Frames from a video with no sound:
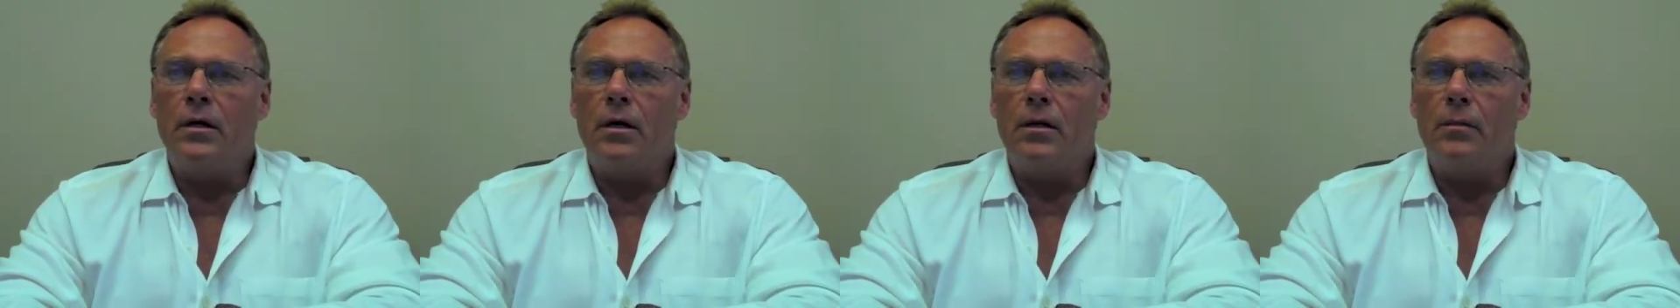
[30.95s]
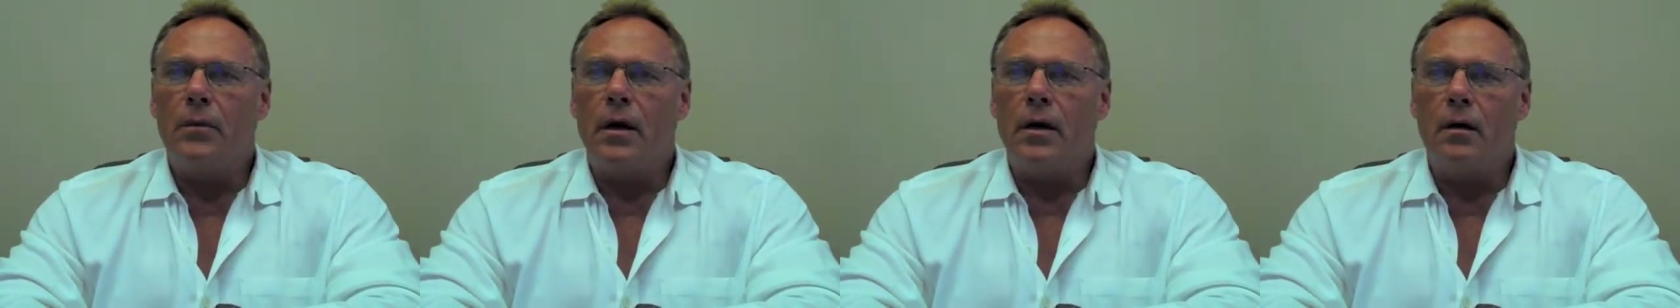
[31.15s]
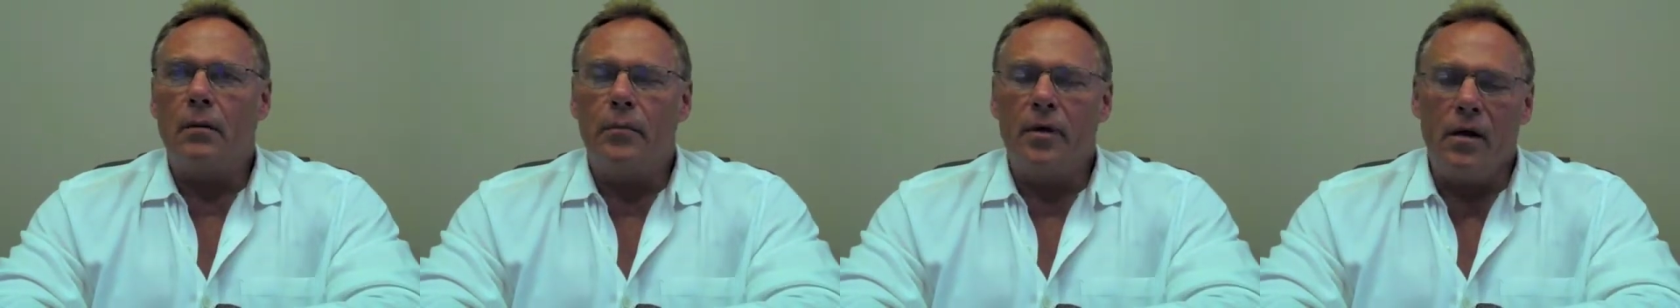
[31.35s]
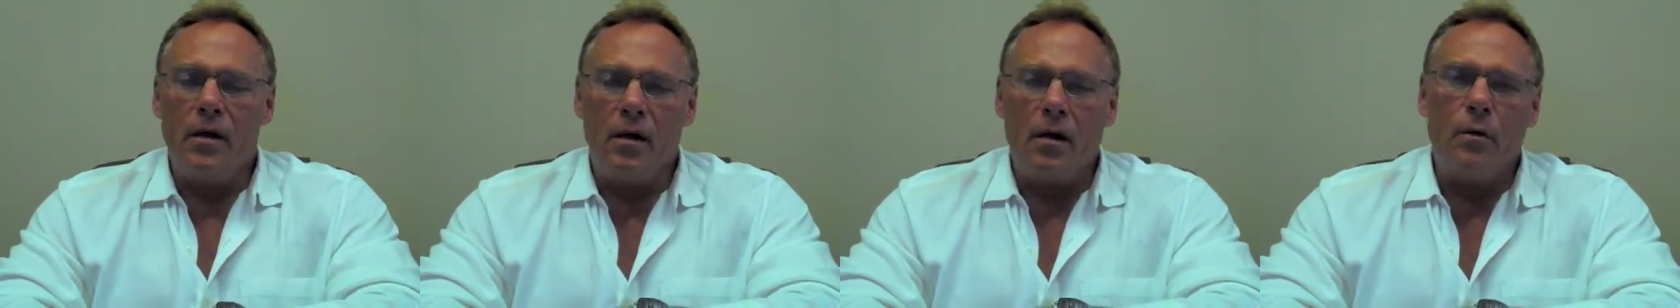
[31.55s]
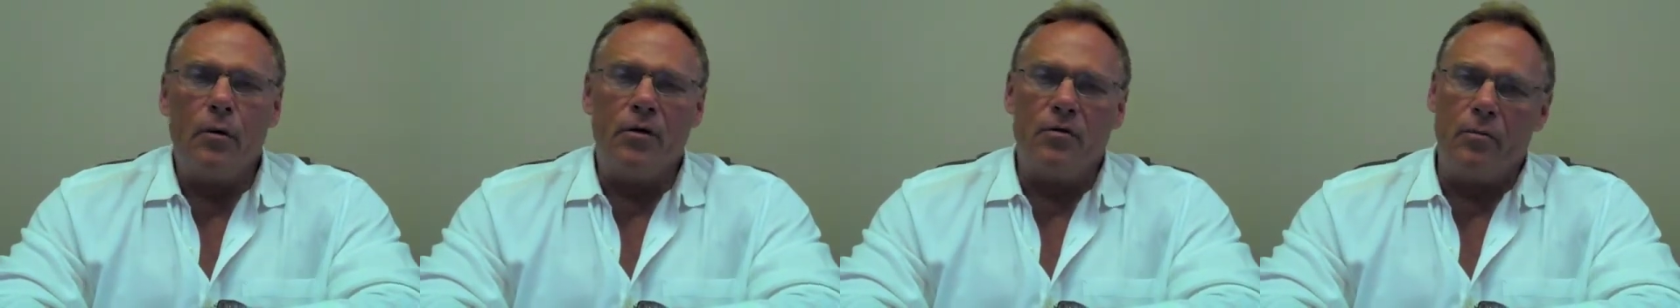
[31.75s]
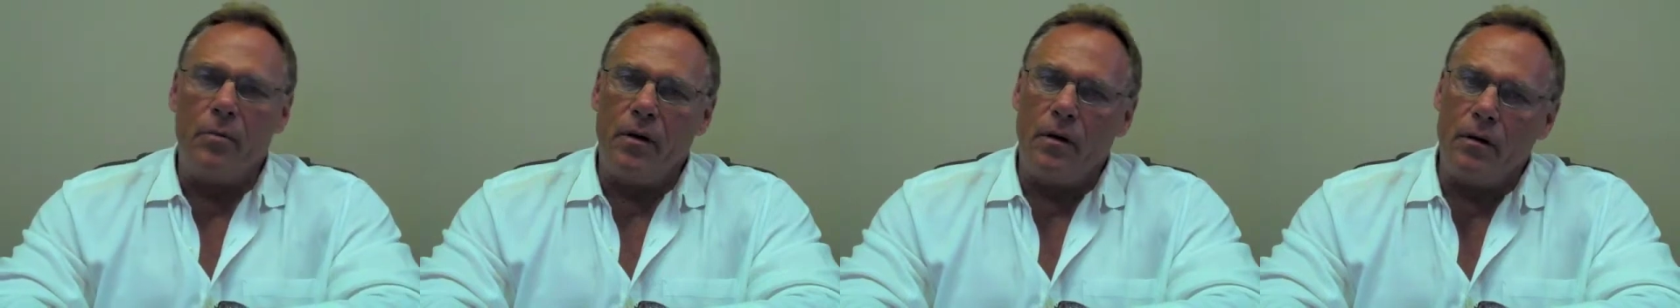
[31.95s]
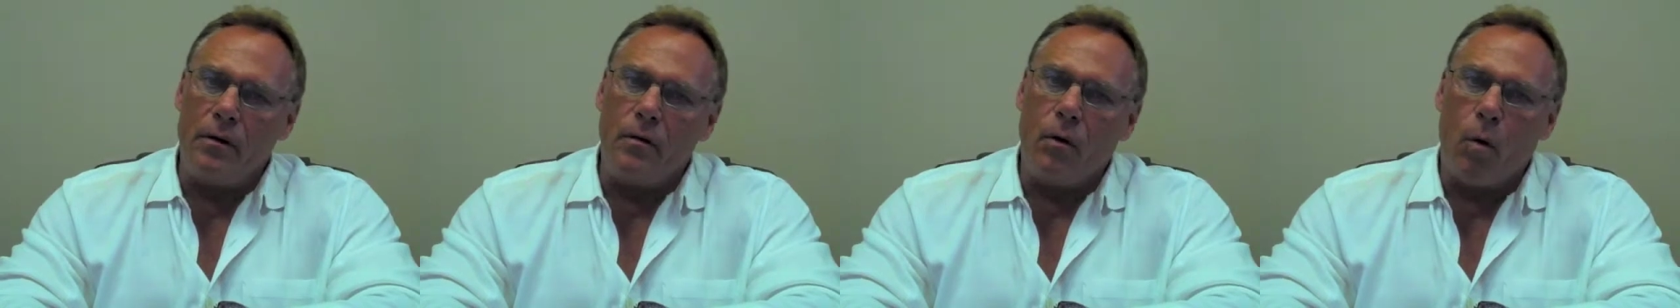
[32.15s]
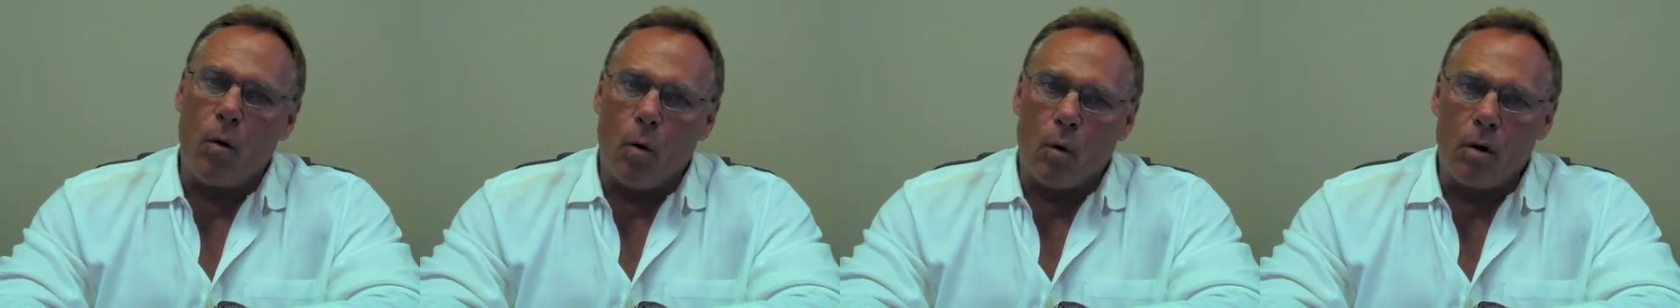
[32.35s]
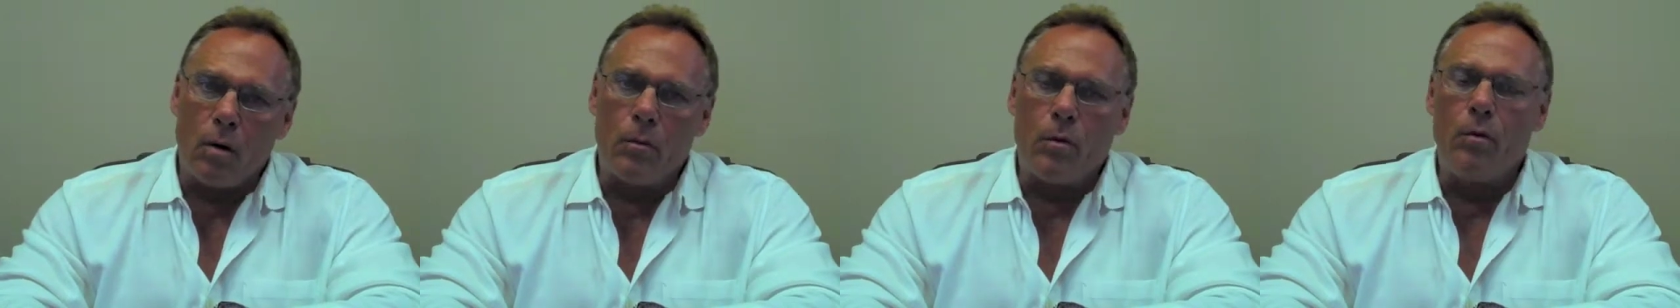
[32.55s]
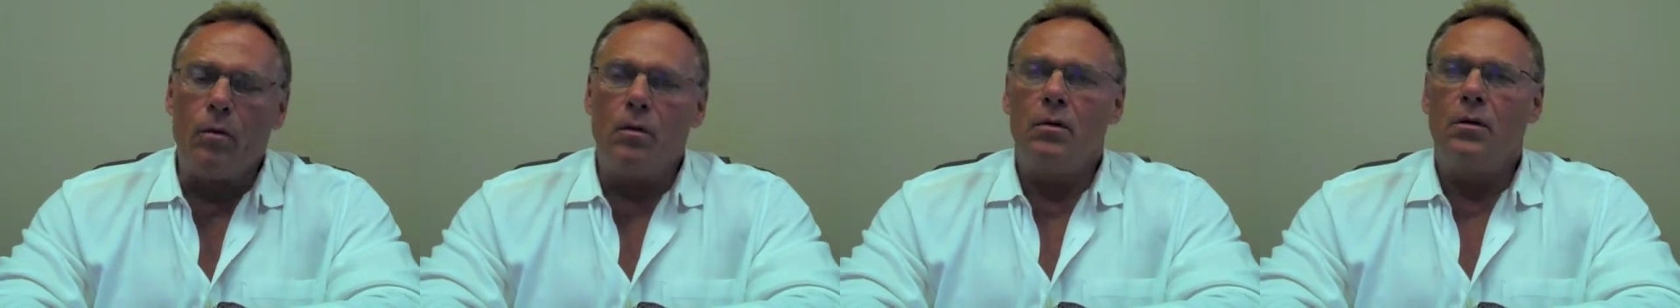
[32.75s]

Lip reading: My libido has been horrible.